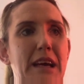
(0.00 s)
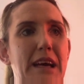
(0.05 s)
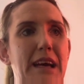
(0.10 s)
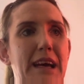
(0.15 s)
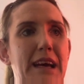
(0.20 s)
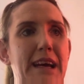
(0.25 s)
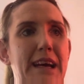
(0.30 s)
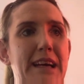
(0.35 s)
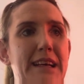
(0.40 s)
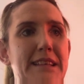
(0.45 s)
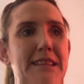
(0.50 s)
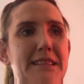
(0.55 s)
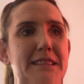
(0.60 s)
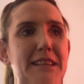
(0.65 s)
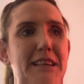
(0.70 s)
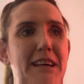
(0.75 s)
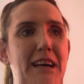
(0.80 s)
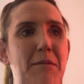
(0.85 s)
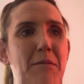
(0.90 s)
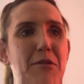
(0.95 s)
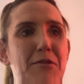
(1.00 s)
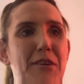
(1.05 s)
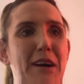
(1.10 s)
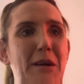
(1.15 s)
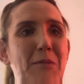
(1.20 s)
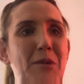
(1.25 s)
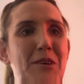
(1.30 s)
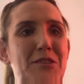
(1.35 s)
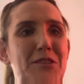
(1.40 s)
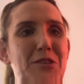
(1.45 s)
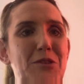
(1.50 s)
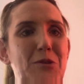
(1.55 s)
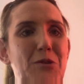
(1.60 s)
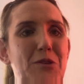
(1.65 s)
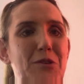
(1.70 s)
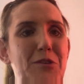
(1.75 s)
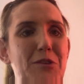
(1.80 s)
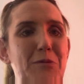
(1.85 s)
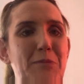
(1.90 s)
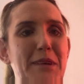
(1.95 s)
And I'm a fine one to
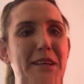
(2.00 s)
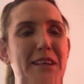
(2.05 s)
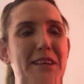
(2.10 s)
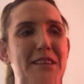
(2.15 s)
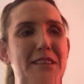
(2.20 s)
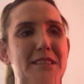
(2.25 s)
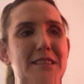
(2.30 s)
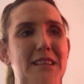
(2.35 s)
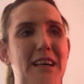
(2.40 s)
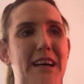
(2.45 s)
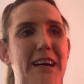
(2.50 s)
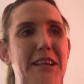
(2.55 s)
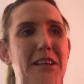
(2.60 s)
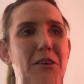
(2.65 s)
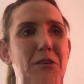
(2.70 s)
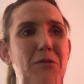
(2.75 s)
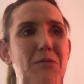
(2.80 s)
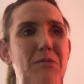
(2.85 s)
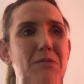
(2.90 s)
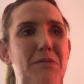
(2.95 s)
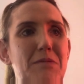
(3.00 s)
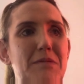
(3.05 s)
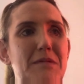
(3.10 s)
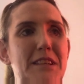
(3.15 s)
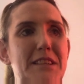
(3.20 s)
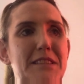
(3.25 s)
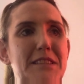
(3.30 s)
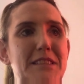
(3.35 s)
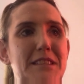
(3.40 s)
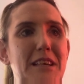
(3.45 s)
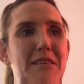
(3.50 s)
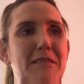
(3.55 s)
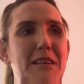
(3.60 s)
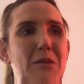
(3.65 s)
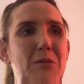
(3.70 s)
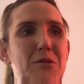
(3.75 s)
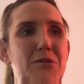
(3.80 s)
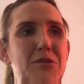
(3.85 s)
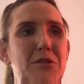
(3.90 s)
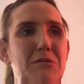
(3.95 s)
talk because I don't necessarily
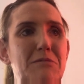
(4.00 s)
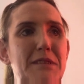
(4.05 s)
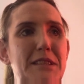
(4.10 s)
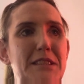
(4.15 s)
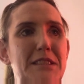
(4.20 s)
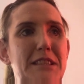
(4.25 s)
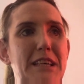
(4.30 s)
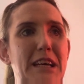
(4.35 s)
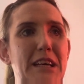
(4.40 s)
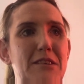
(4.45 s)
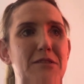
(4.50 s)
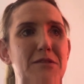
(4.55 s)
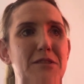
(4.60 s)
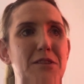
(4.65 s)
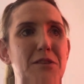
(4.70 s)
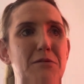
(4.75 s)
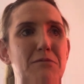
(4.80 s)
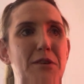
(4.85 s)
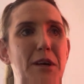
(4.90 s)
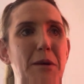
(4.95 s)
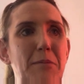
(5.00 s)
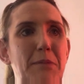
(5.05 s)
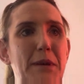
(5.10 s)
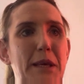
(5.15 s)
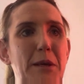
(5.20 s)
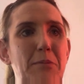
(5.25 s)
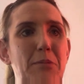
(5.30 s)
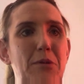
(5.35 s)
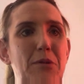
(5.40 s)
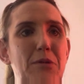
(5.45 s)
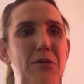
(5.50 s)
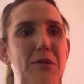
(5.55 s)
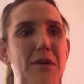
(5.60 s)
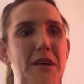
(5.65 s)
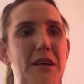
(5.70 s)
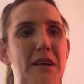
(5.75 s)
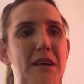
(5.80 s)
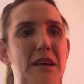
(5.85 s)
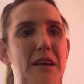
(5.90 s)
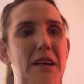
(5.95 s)
want to reach out to the right people.
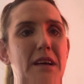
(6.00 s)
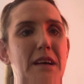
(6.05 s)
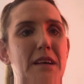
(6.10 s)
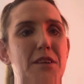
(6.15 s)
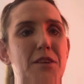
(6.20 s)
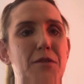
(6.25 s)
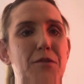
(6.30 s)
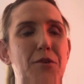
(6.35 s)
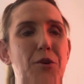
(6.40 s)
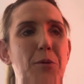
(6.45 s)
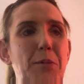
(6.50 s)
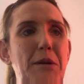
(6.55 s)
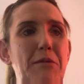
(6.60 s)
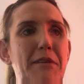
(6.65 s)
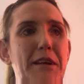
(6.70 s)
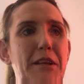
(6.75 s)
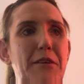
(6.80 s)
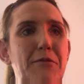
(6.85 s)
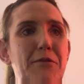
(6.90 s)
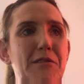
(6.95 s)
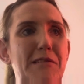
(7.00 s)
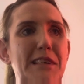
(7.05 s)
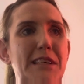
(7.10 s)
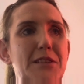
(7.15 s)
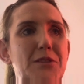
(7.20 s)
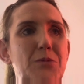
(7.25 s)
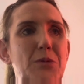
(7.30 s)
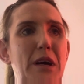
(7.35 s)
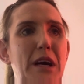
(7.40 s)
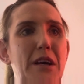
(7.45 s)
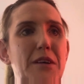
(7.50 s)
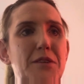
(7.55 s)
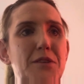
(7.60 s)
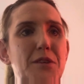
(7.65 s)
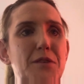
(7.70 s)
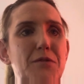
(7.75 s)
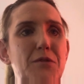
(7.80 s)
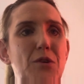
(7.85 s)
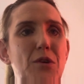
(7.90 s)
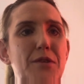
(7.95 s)
You've got to be ready for it as well, and
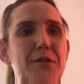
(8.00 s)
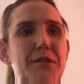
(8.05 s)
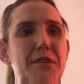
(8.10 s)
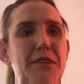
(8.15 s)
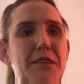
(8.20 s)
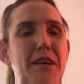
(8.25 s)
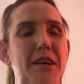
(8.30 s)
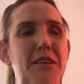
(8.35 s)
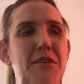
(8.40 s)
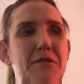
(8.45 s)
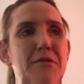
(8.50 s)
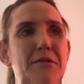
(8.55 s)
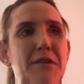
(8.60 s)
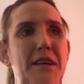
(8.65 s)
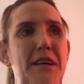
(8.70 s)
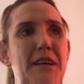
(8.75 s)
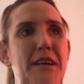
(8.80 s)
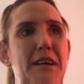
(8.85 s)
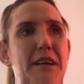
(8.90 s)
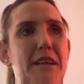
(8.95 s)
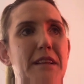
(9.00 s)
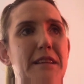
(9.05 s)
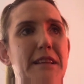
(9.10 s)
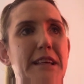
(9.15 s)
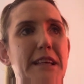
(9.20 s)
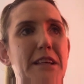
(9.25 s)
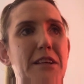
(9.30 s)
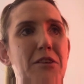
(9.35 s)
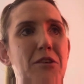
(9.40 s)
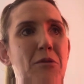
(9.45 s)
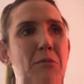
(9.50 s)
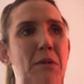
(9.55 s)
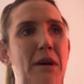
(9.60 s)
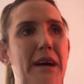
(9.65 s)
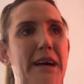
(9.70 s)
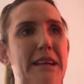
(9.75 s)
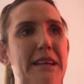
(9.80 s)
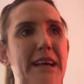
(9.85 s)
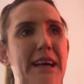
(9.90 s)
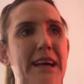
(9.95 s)
you've got to kind of think in your
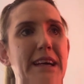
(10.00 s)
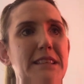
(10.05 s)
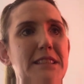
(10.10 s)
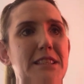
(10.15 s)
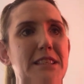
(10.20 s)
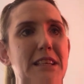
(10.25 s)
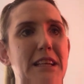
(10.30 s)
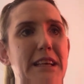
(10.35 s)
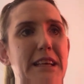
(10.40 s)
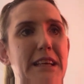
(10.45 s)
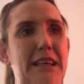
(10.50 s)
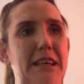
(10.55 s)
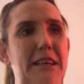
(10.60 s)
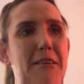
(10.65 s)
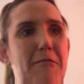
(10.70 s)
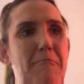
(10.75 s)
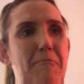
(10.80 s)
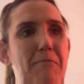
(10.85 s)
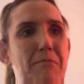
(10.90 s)
mind, actually,